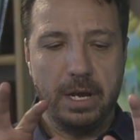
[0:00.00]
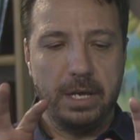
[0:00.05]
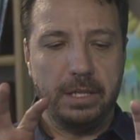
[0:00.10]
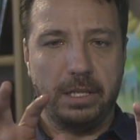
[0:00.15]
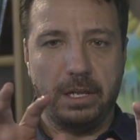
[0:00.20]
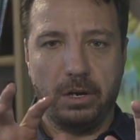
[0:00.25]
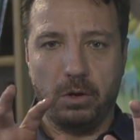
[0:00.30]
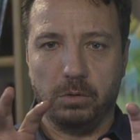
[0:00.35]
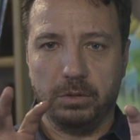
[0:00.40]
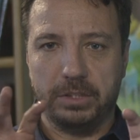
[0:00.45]

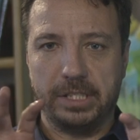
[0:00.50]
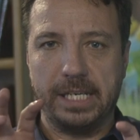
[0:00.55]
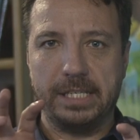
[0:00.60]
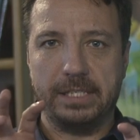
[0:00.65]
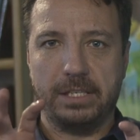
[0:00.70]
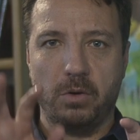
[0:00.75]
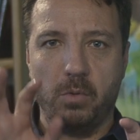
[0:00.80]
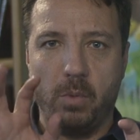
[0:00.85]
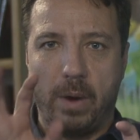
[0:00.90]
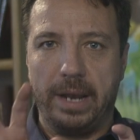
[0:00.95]
The Lord says
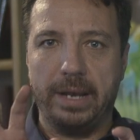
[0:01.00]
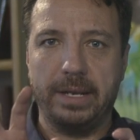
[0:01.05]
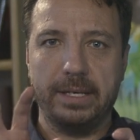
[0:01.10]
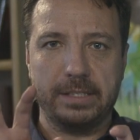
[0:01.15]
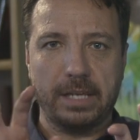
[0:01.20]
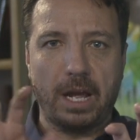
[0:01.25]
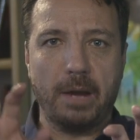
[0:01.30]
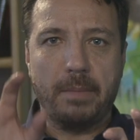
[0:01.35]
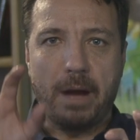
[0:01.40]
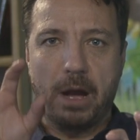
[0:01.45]
the one
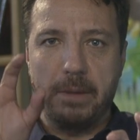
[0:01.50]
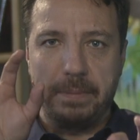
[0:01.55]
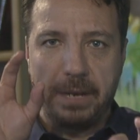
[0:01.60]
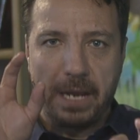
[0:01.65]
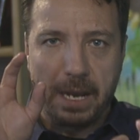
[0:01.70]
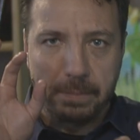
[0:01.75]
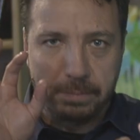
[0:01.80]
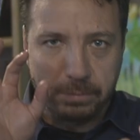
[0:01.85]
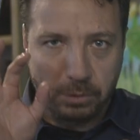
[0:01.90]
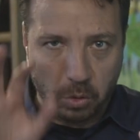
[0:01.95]
is I'm opening
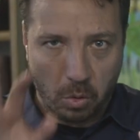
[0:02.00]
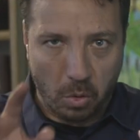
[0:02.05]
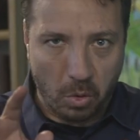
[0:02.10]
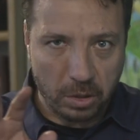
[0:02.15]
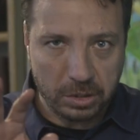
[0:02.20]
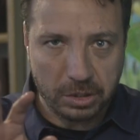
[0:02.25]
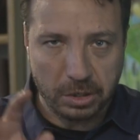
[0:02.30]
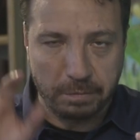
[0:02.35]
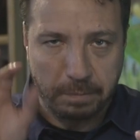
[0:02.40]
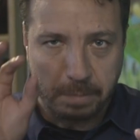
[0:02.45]
up
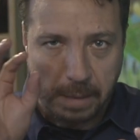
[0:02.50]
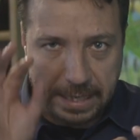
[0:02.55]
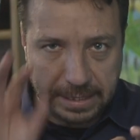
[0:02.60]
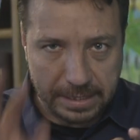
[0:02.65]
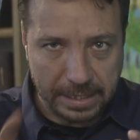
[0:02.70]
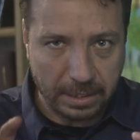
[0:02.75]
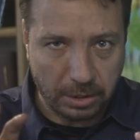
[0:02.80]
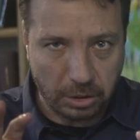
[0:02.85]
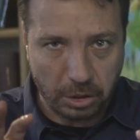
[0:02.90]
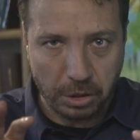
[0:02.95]
doors of
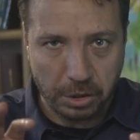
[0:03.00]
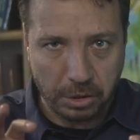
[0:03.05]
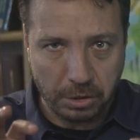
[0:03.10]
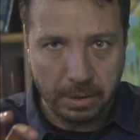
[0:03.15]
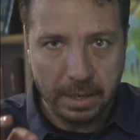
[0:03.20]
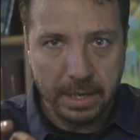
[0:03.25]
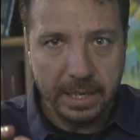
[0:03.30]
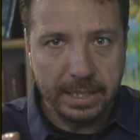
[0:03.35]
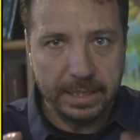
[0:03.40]
blessing to you